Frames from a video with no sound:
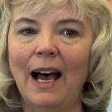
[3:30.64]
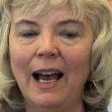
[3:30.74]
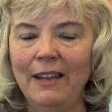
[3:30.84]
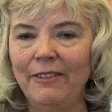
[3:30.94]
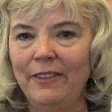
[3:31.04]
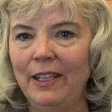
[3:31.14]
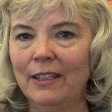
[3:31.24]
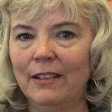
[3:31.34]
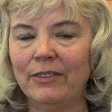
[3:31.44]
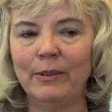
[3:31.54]
I
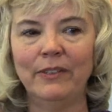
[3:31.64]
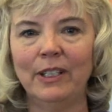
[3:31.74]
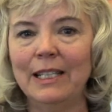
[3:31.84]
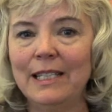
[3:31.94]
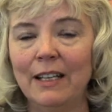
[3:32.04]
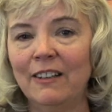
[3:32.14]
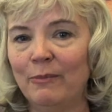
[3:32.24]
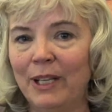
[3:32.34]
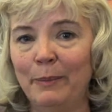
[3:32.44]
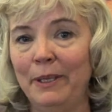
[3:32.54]
feel from the very center of
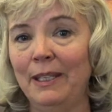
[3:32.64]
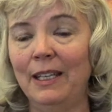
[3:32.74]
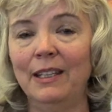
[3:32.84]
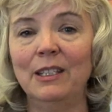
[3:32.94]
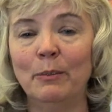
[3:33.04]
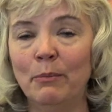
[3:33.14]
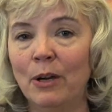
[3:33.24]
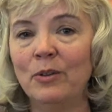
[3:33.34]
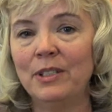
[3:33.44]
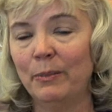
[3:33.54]
my being that the
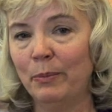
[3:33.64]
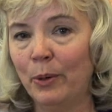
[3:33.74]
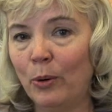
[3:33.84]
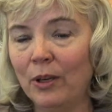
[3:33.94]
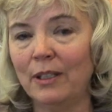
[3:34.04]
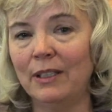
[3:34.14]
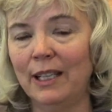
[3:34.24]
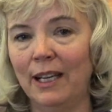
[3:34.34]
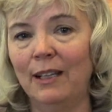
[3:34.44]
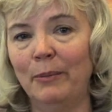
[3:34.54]
most important
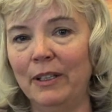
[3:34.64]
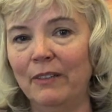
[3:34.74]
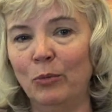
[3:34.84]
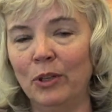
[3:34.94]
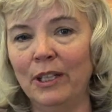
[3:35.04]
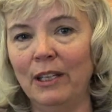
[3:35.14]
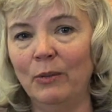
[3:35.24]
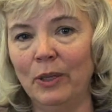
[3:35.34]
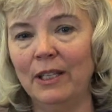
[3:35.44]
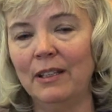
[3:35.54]
element of working
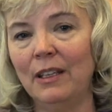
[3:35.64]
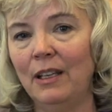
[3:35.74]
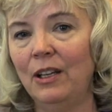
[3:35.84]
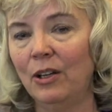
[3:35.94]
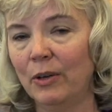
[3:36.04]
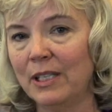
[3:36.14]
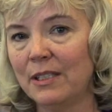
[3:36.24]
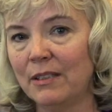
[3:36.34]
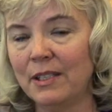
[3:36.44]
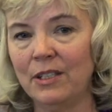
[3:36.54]
with
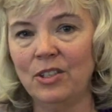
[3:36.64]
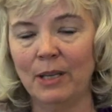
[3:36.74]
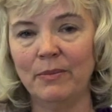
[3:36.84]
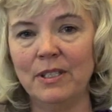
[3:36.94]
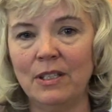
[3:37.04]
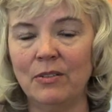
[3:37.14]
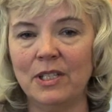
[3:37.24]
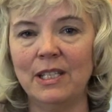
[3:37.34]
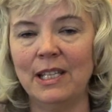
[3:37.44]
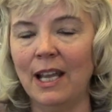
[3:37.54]
crystals and
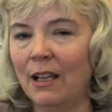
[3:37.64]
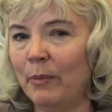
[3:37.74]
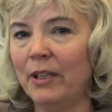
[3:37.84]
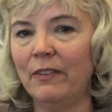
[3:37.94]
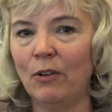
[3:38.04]
gemstones is the element of